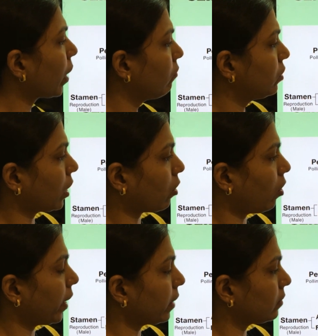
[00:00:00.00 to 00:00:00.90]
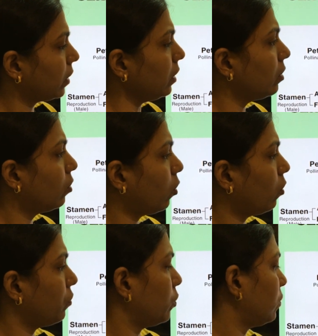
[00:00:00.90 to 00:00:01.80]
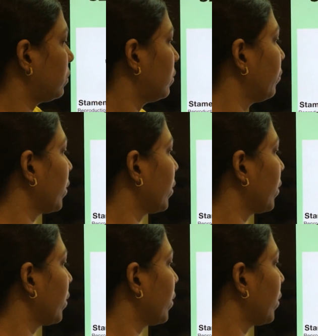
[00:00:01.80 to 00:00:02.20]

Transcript: which are called as the ovules.